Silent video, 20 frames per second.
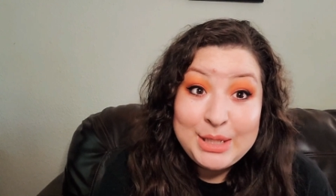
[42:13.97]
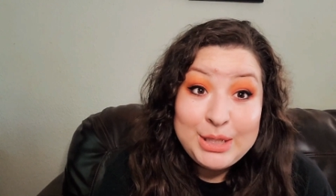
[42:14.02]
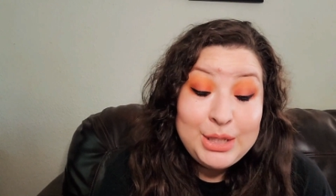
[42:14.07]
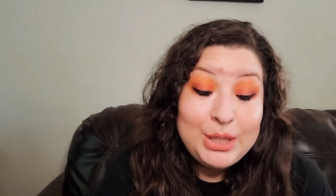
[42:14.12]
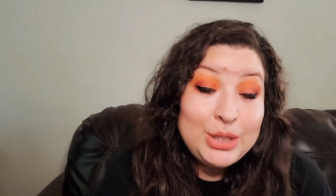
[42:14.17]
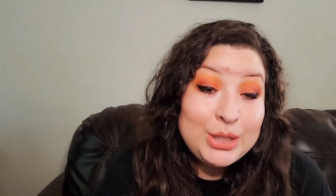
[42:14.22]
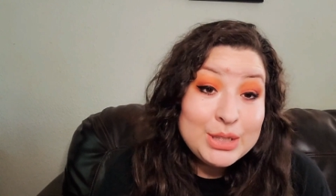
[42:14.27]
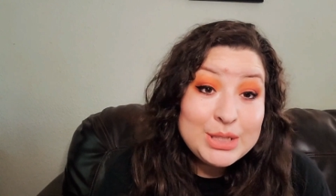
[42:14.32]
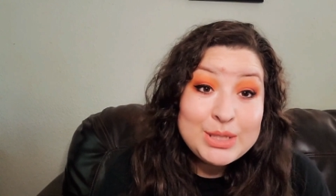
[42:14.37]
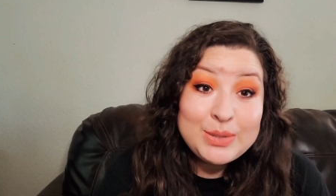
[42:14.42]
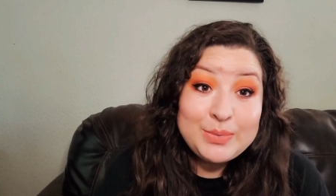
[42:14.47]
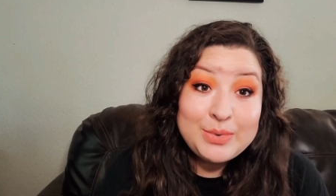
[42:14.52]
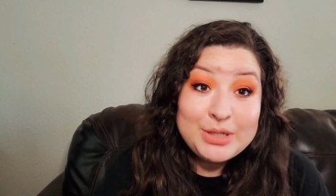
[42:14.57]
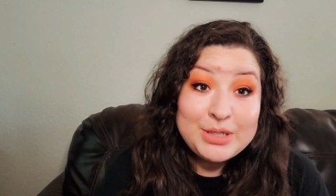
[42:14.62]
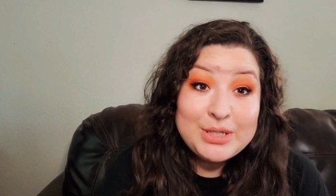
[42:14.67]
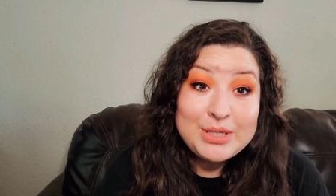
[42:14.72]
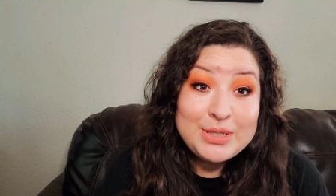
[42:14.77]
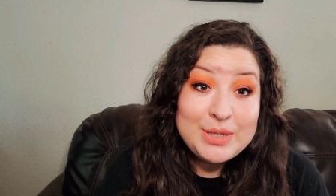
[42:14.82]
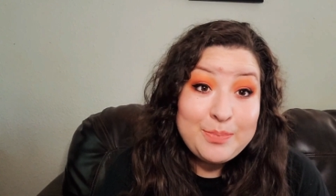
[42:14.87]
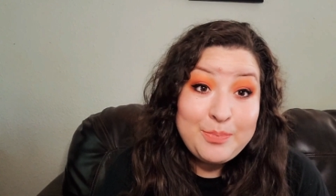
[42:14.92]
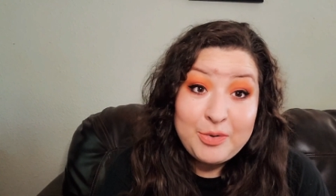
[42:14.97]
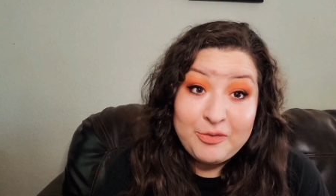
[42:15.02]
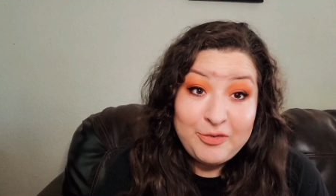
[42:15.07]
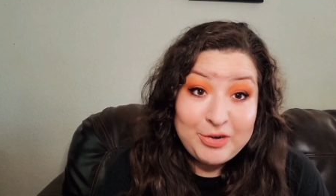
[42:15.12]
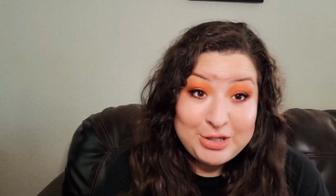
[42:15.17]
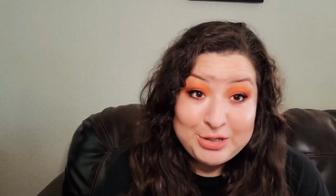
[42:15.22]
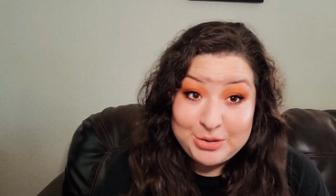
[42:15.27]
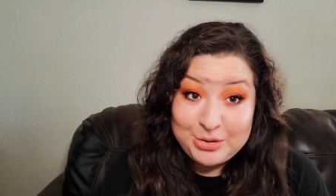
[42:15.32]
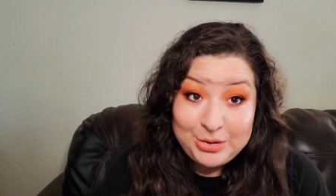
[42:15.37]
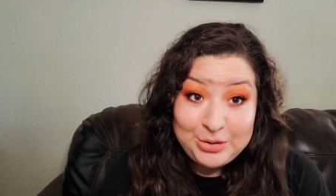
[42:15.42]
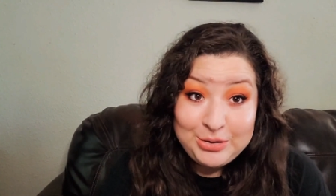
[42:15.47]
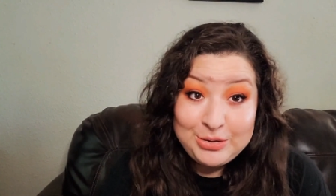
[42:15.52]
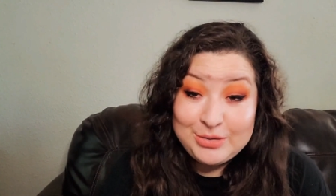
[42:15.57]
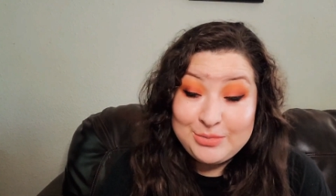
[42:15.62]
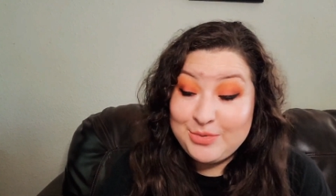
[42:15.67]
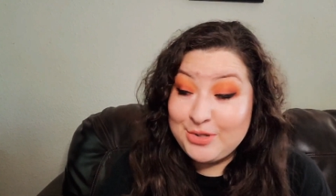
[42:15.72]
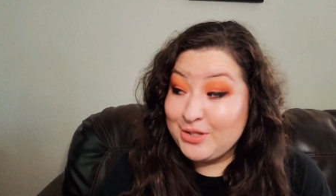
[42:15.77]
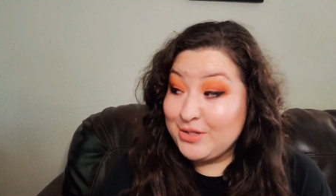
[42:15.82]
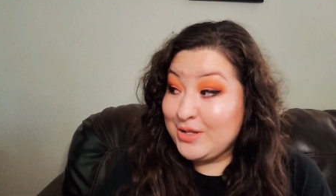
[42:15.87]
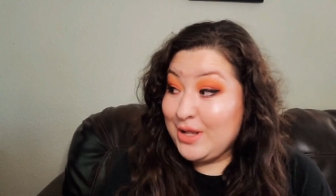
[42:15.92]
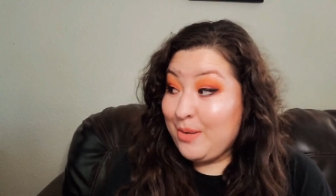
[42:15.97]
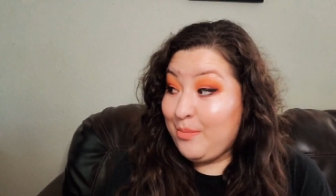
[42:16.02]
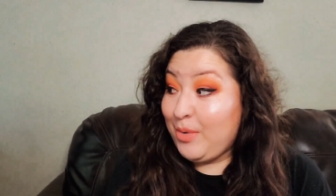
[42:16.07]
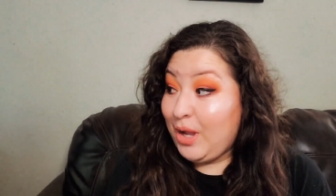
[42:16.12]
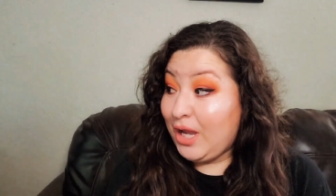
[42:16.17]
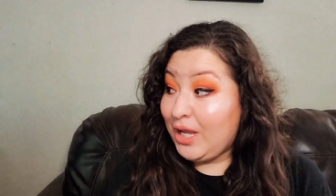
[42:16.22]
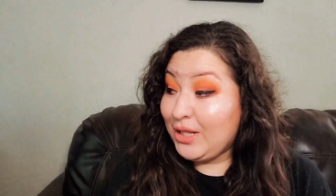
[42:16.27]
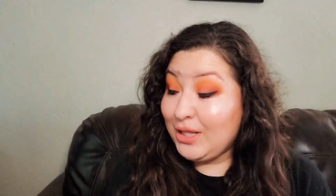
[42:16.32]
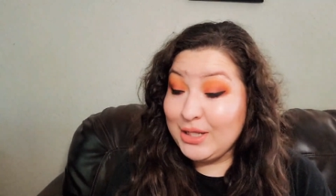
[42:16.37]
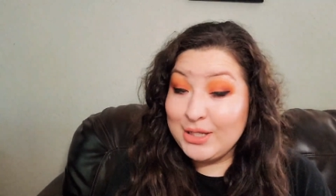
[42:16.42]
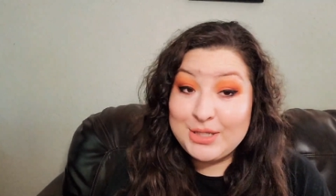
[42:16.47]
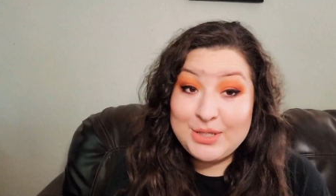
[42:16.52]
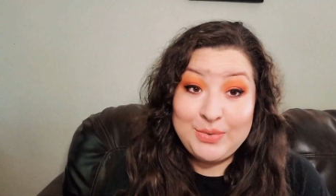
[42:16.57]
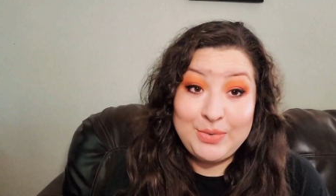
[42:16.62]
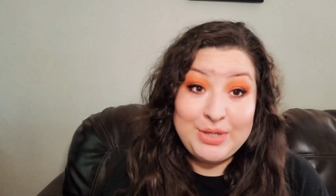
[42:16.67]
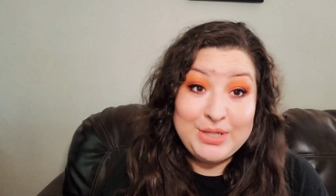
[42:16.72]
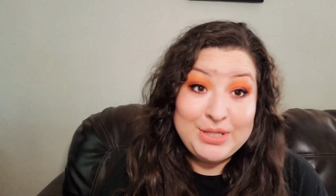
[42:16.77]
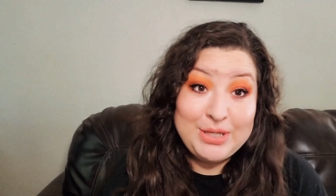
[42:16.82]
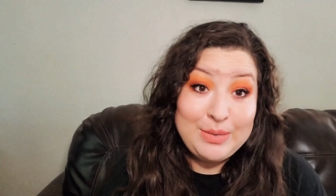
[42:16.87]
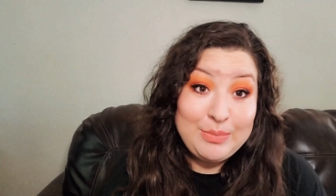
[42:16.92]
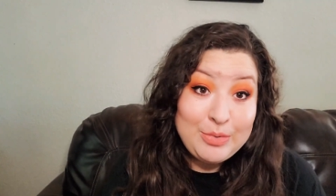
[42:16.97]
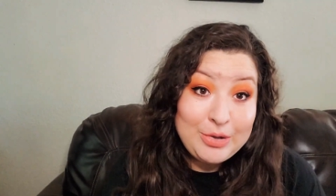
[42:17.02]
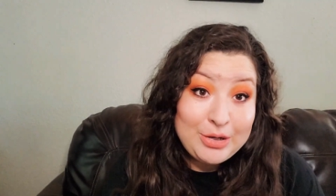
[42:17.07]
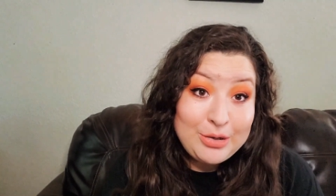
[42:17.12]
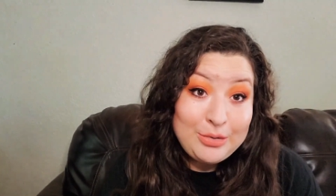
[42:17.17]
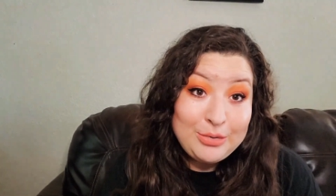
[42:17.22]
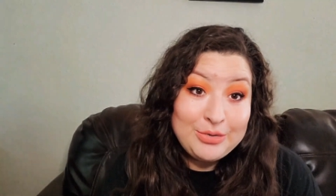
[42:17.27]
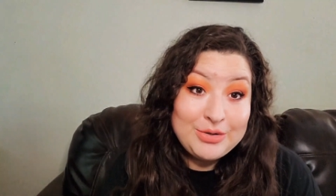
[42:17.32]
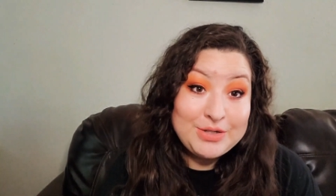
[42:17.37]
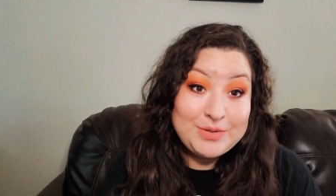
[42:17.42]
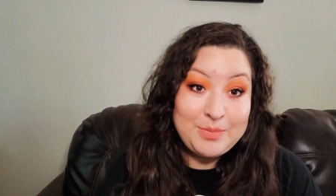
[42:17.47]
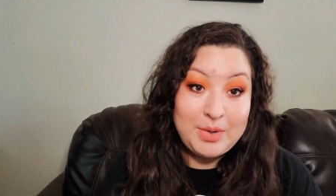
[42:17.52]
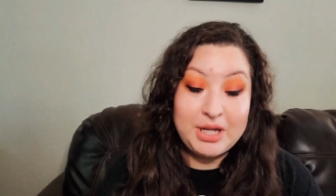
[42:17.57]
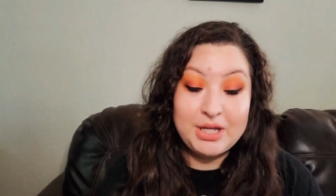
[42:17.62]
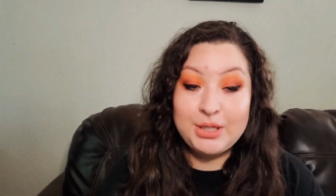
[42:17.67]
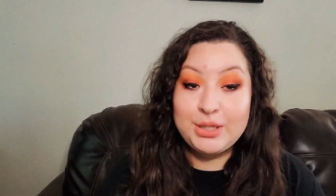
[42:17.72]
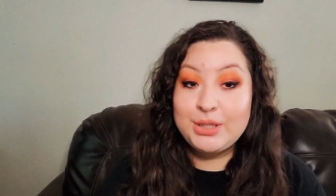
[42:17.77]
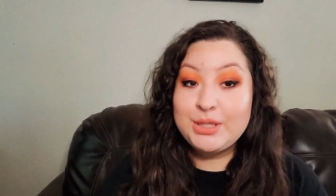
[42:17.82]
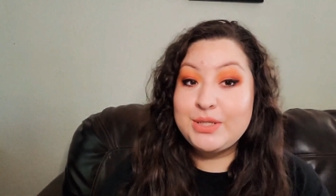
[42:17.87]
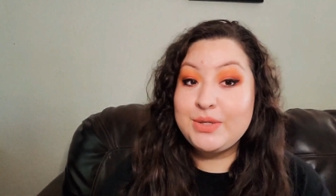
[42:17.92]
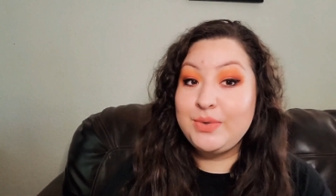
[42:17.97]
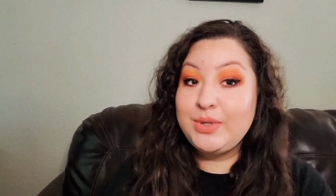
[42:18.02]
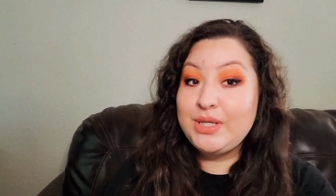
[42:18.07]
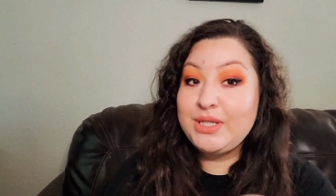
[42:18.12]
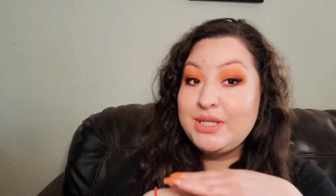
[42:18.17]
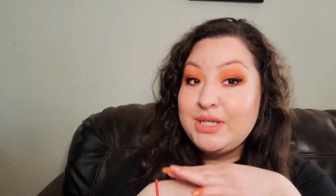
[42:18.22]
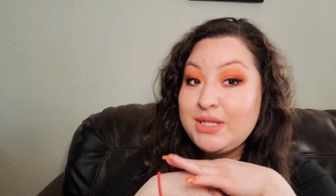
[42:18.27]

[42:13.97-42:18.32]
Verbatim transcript: YouTubers, professional YouTubers, they make it look so easy. Beauty gurus make it look so easy.